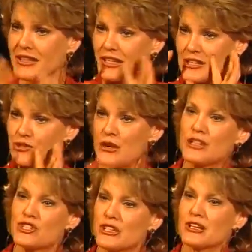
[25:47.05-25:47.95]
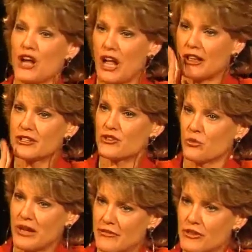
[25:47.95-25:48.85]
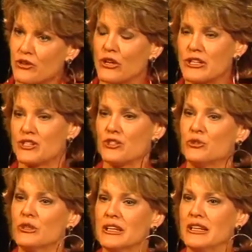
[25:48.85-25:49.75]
entrenched in a college or whatever they're going to do,